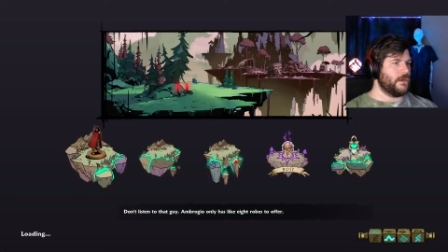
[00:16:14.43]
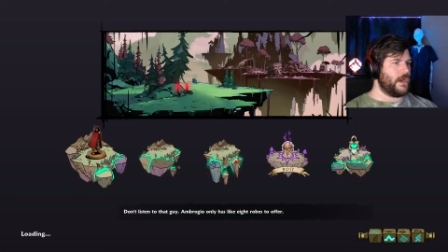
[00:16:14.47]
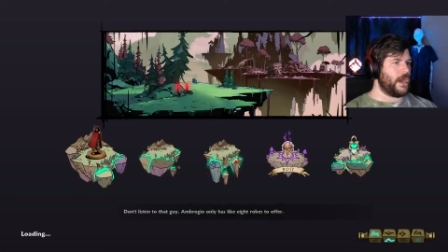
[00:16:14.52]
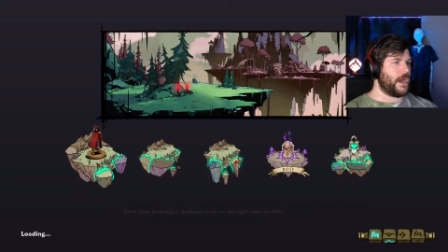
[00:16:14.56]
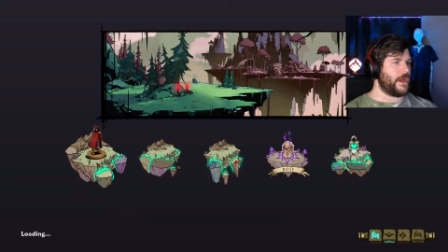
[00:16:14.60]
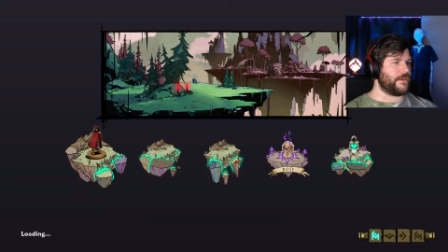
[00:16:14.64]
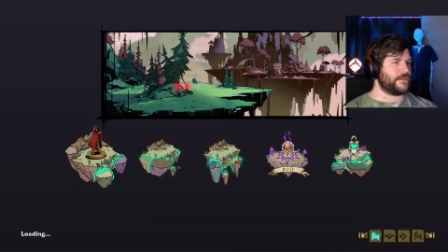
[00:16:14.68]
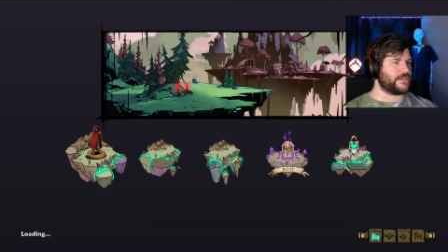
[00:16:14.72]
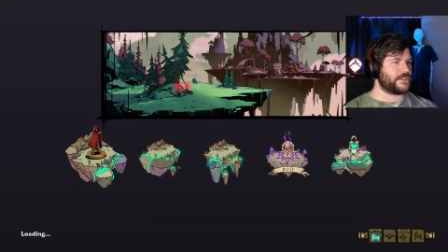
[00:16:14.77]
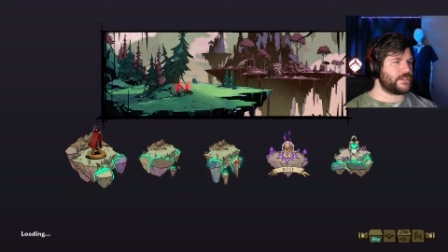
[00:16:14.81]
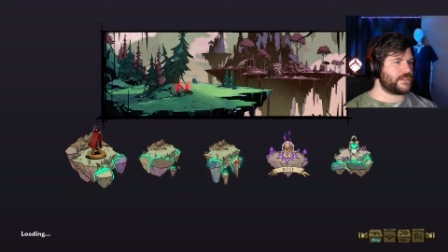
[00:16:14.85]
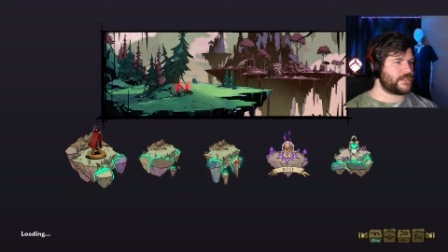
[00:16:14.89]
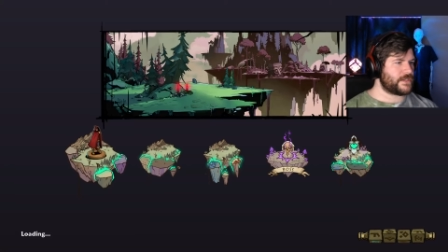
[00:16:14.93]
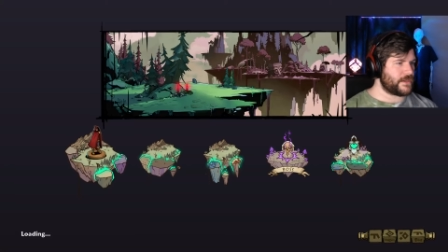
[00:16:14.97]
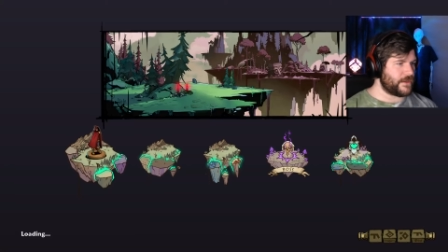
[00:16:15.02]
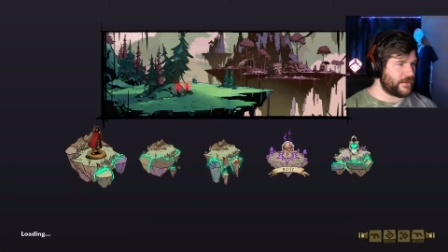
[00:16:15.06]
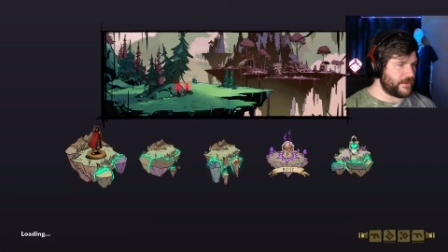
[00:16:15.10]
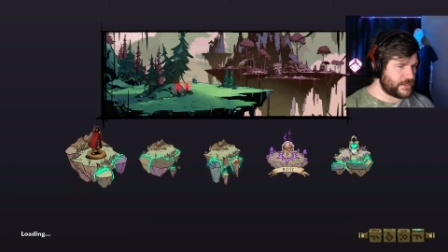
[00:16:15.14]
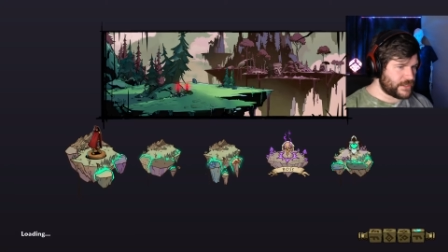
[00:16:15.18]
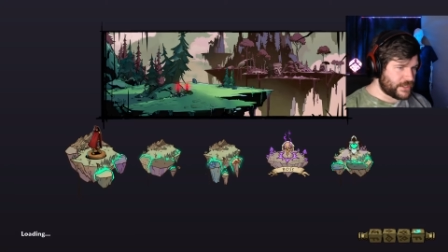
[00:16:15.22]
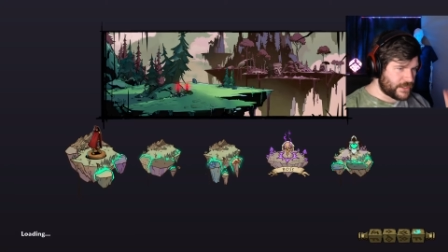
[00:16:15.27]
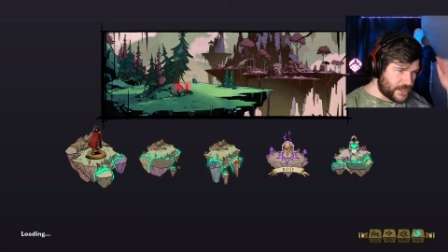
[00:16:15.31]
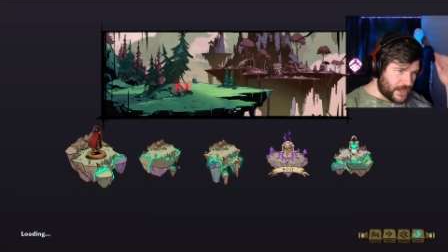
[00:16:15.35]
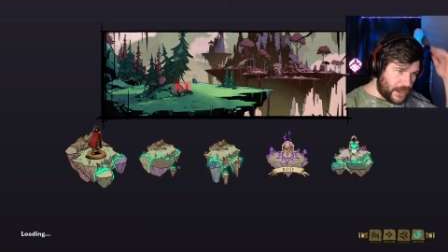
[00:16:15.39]
Alright, let's just
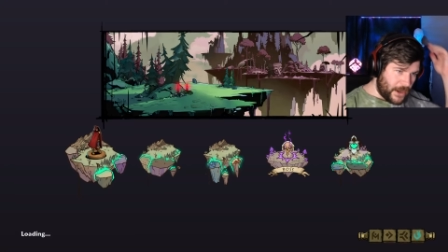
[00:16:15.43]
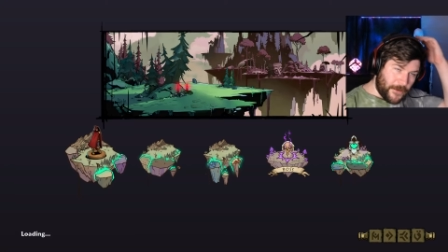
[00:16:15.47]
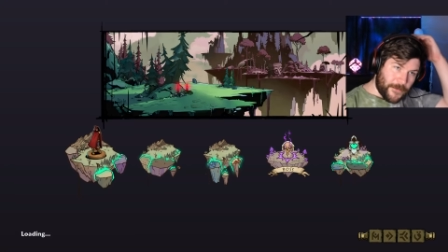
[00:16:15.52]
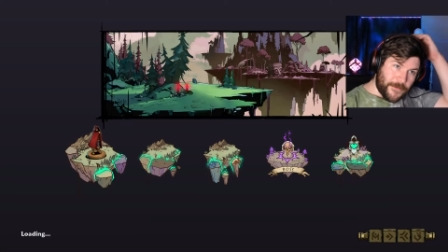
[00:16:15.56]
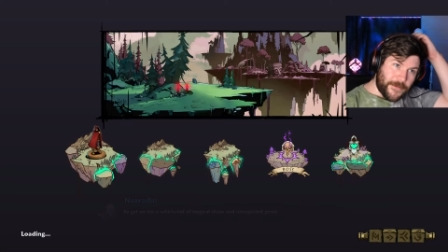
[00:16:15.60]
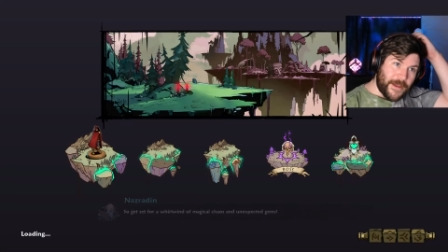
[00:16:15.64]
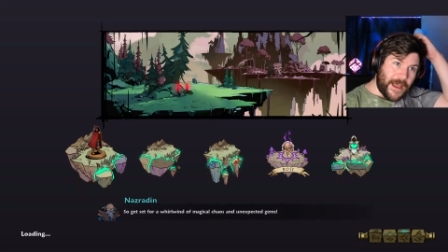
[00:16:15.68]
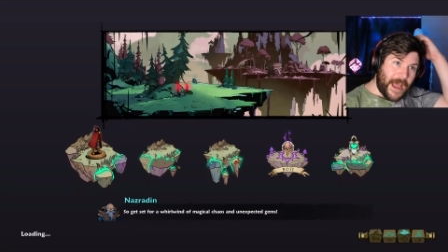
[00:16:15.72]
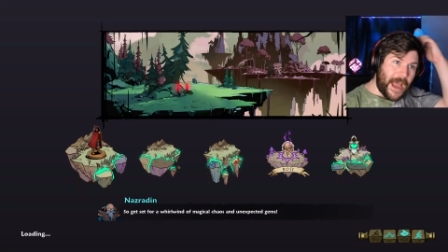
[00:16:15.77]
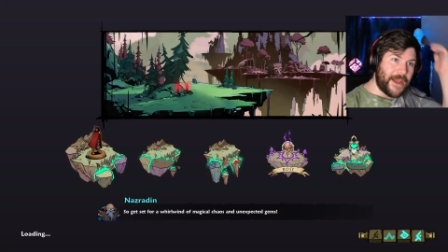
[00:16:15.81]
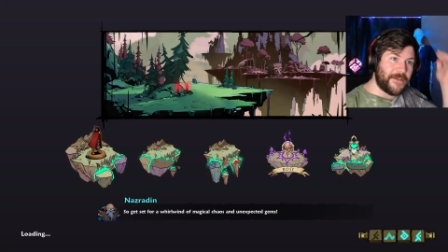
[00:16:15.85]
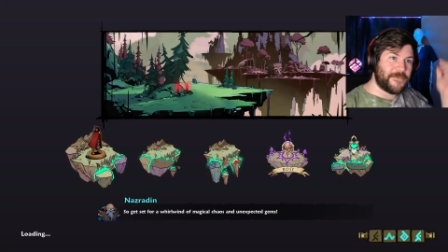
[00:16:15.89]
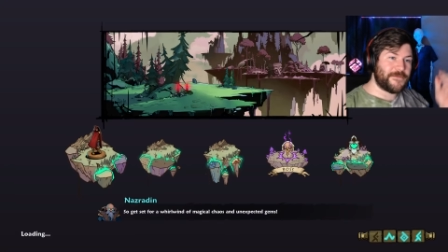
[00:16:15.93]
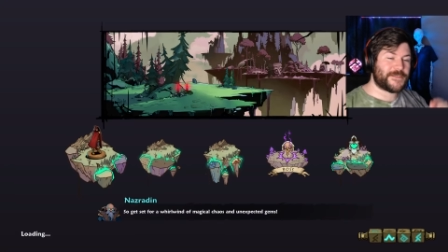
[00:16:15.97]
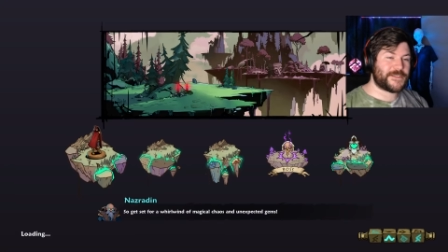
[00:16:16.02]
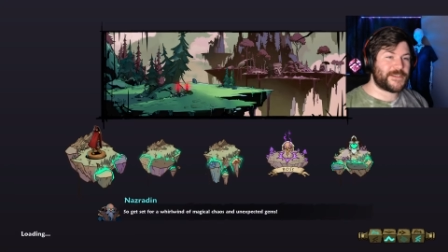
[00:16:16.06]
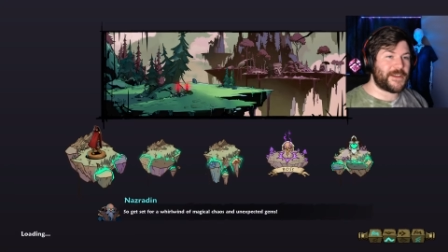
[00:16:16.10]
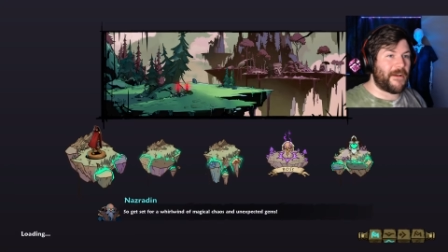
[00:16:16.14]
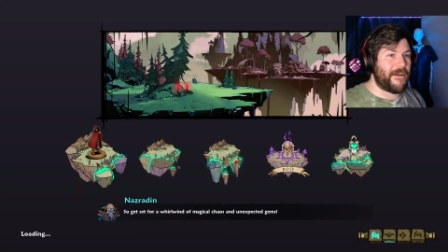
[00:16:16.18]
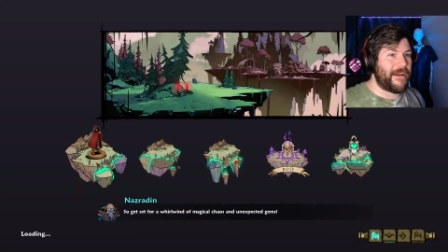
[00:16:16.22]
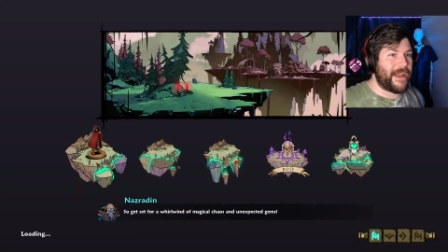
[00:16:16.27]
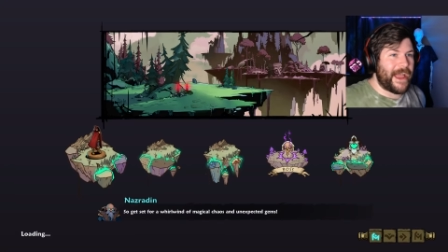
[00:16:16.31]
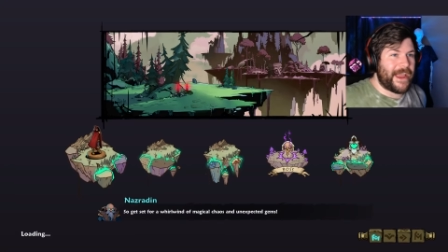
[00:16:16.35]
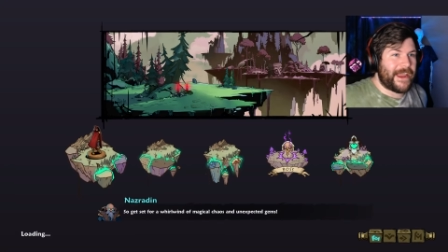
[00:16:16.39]
let's just go. I'm
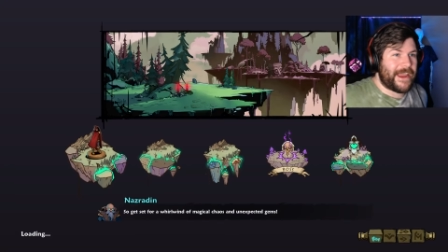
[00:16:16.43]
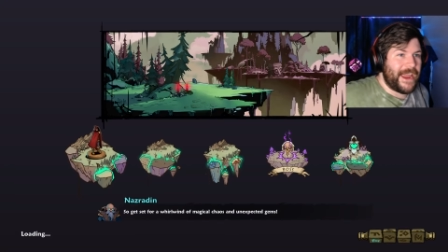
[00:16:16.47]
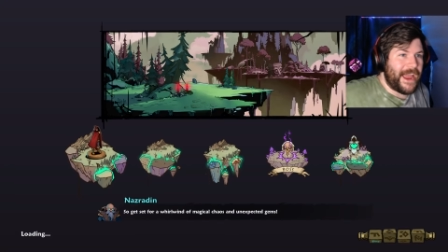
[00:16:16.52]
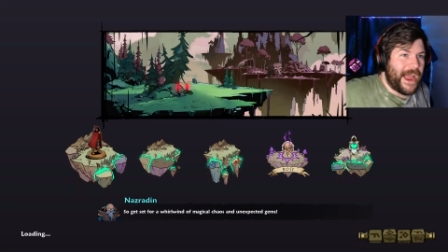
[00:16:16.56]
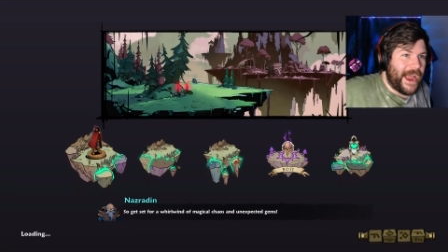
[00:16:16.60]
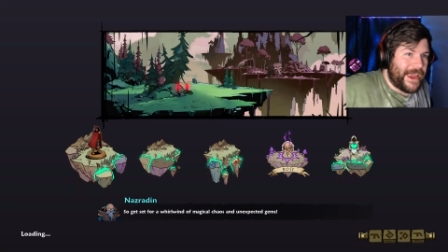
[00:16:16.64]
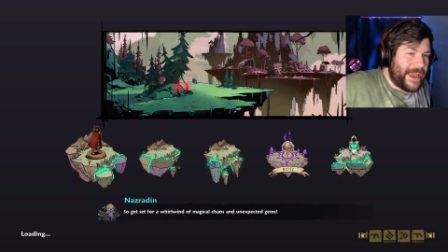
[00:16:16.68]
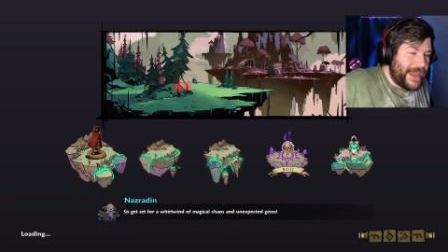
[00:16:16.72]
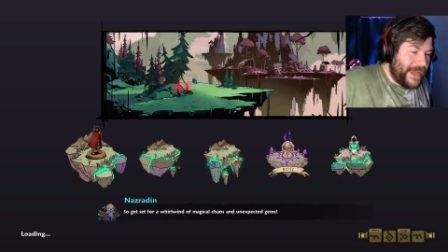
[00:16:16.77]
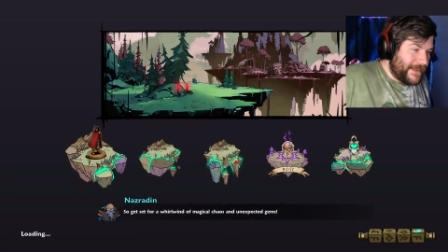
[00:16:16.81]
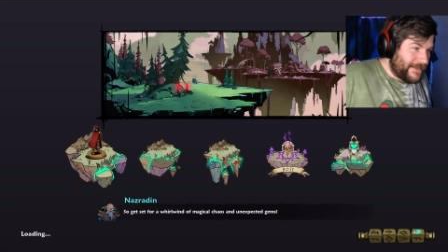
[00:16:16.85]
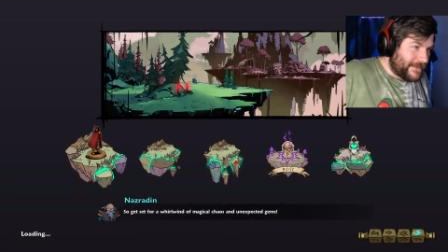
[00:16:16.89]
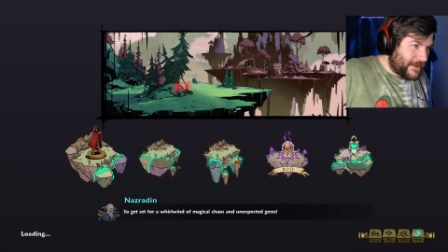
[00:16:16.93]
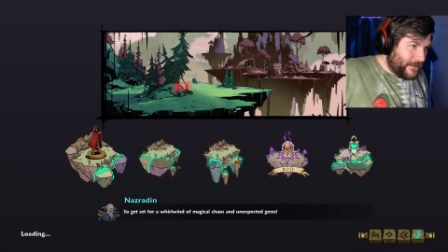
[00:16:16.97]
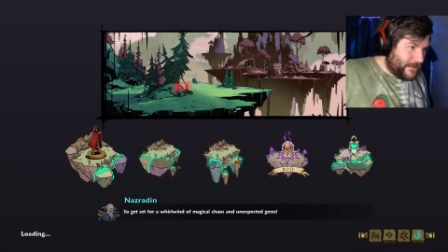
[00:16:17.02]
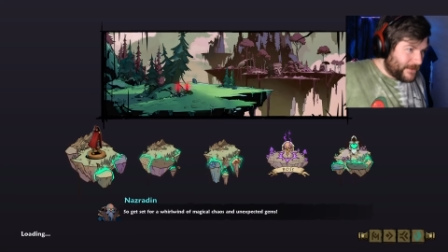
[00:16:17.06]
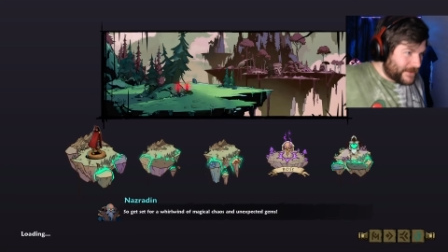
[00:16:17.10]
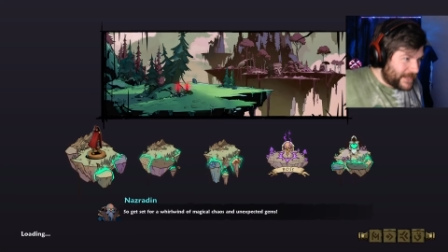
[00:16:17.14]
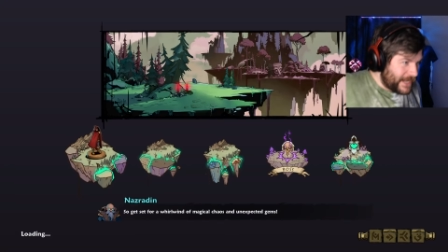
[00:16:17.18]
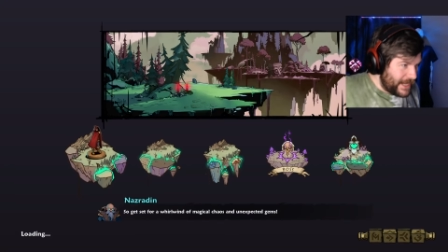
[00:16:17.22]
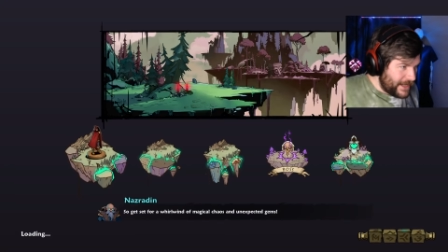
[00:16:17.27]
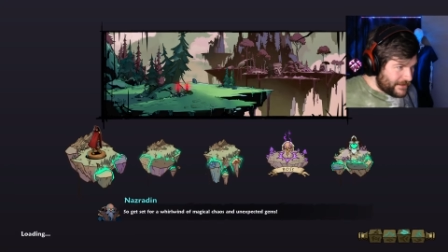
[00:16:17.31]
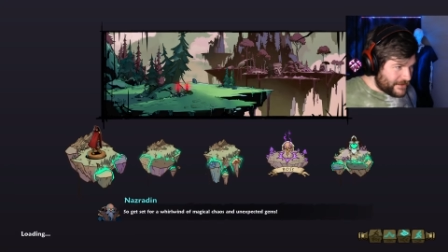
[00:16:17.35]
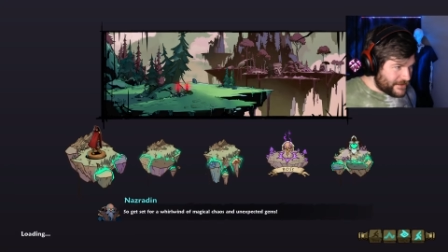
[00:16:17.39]
sorry, I can't I can't deal
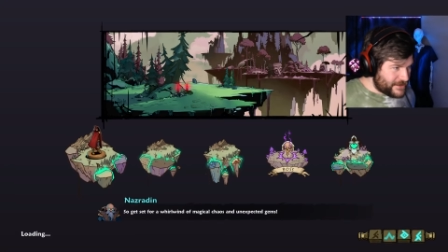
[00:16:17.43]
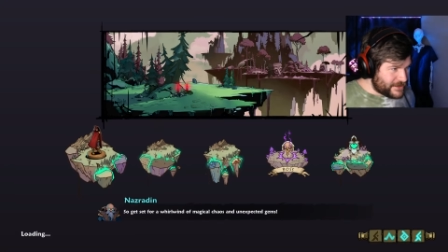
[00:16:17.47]
with that.